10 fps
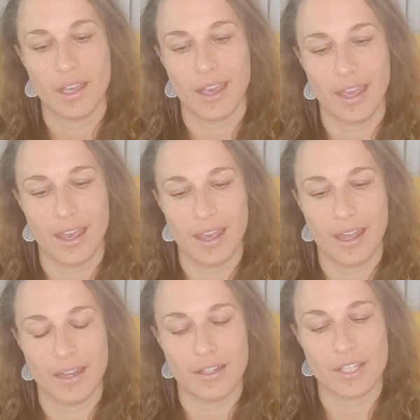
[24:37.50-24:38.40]

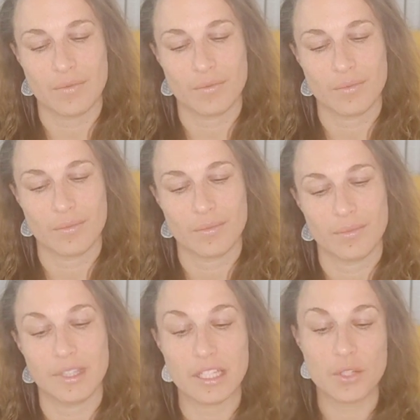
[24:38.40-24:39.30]
And
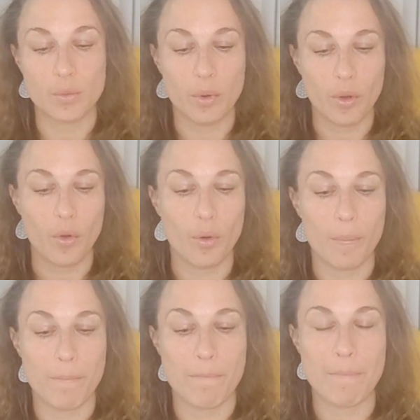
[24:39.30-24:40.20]
this will
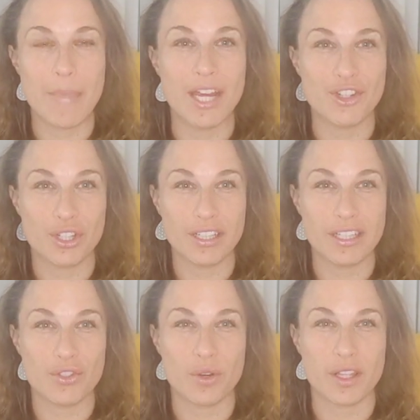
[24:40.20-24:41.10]

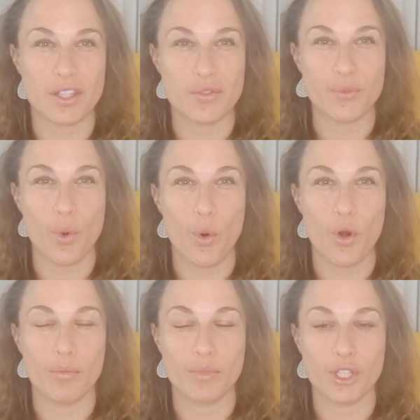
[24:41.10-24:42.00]
majorly
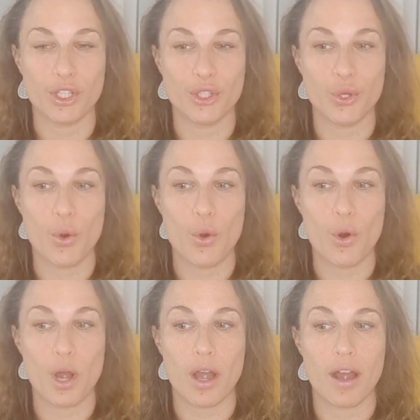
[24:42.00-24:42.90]
transform
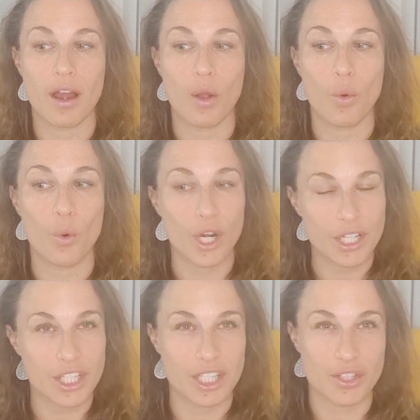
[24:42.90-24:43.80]
your
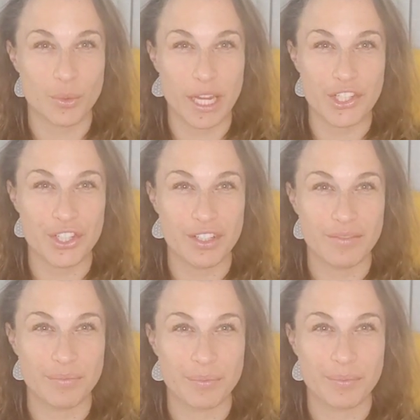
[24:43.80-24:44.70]
work
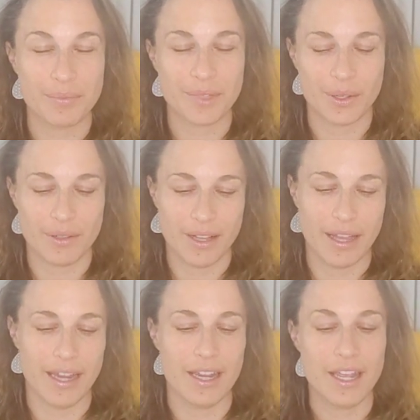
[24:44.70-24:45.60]
situation.
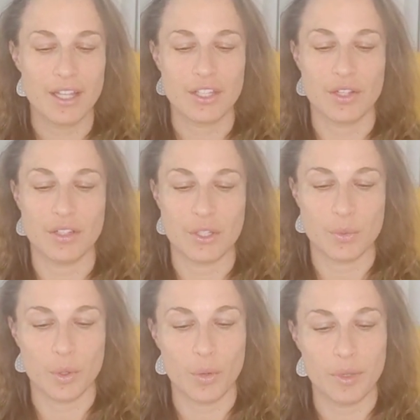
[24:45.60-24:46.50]
Okay, so
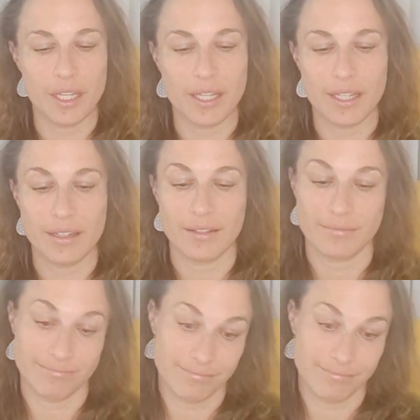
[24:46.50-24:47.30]
this will be,